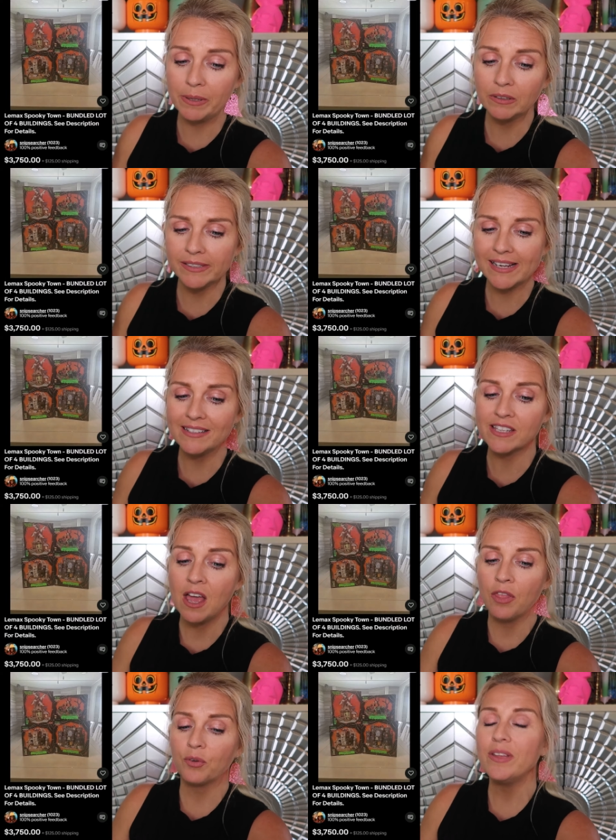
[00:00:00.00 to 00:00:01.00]
buildings,
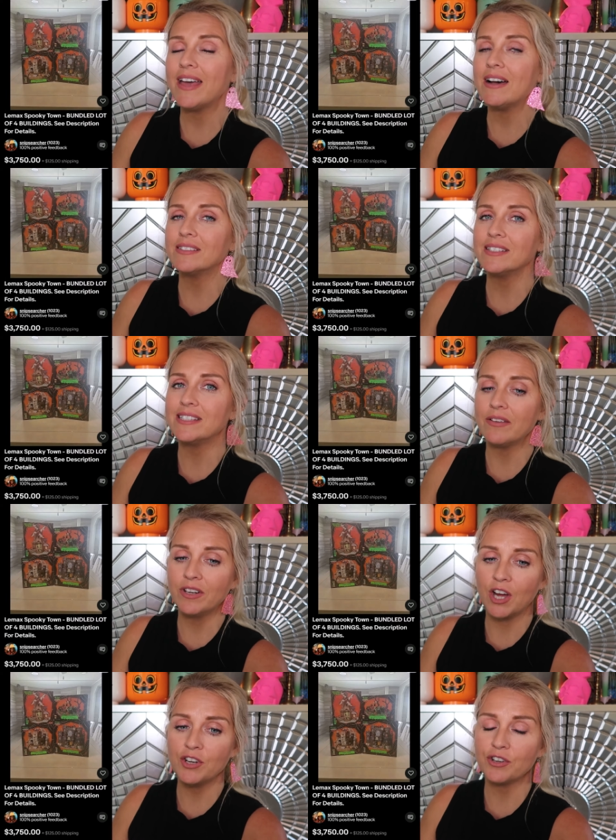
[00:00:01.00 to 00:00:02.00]
three thousand
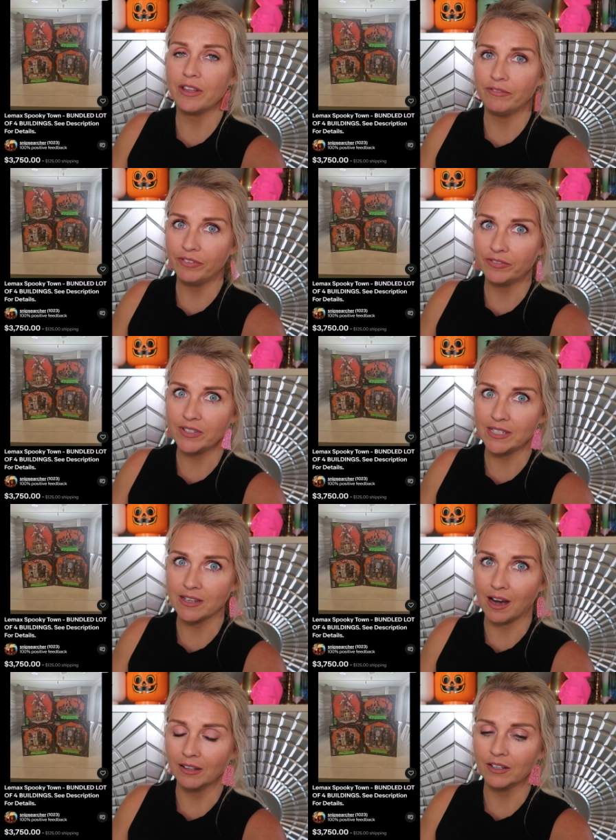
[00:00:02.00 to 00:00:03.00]
seven hundred fifty
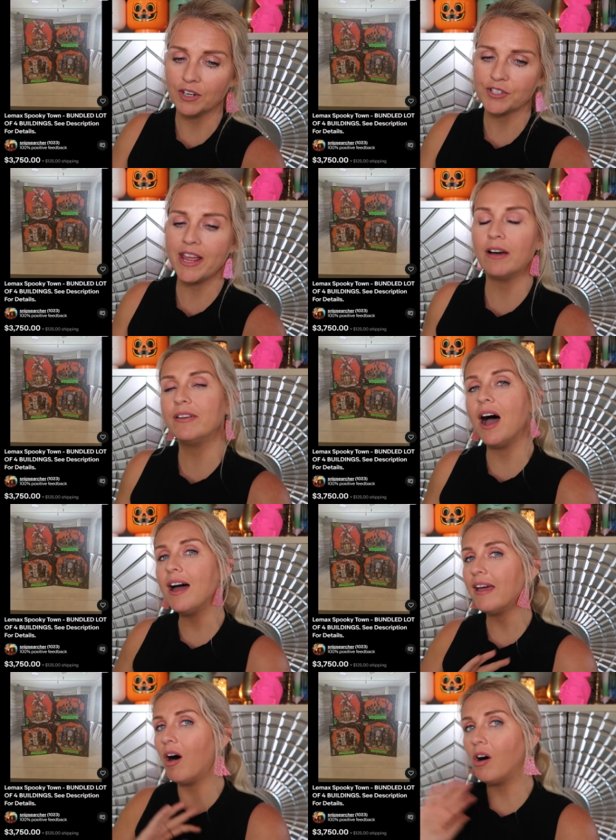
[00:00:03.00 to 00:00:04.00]
dollars. Now,
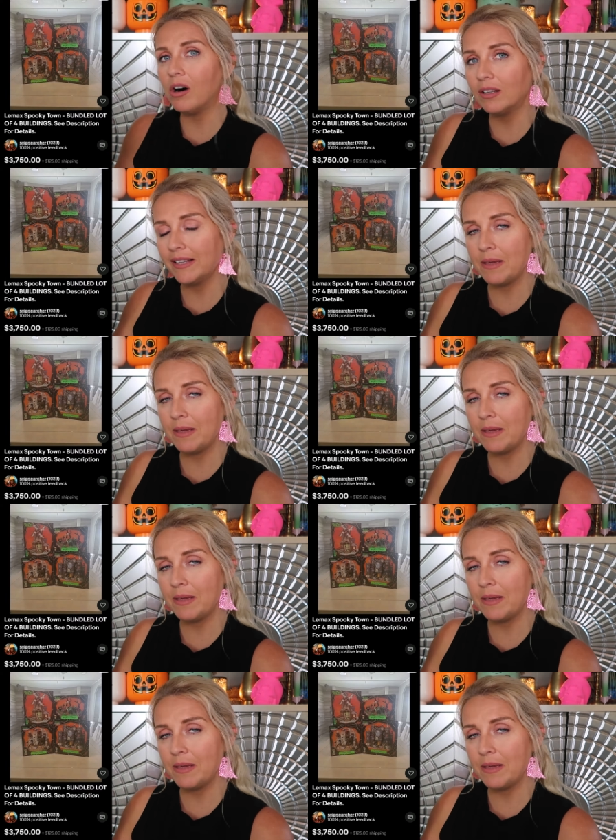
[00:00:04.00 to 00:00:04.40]
not all